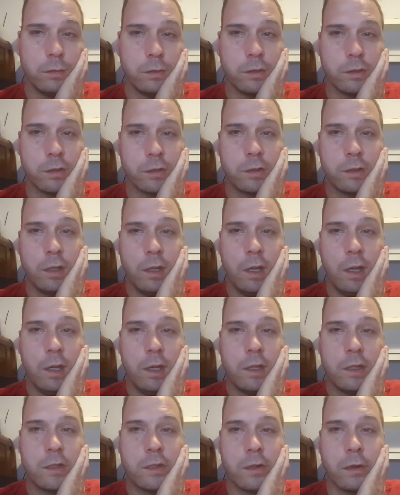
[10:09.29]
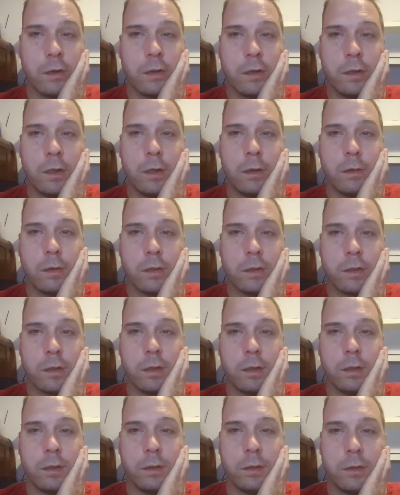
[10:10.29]
It's just started out as
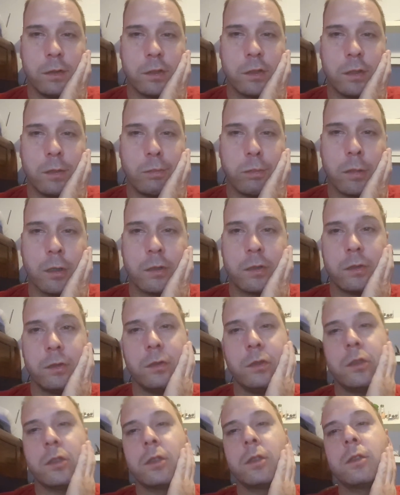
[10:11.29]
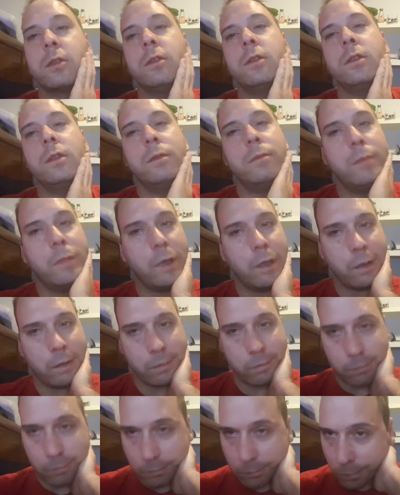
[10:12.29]
just a personal journal
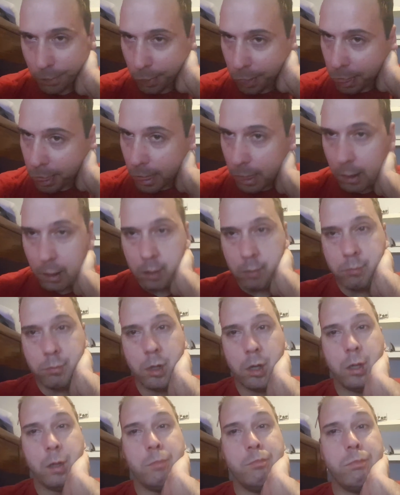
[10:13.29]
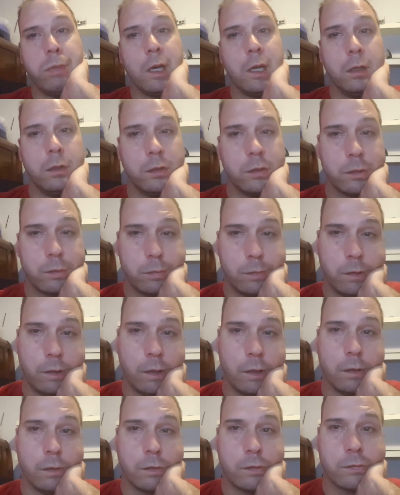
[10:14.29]
of my bells, but
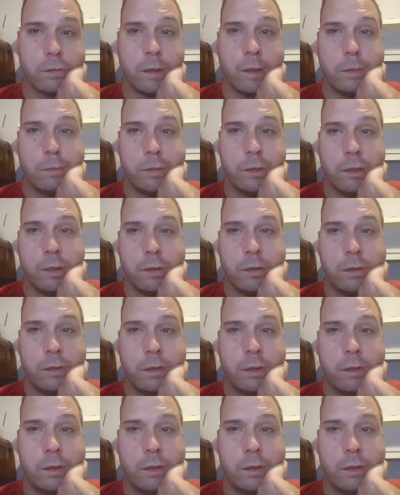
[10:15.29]
now it's Ramsay Hunt.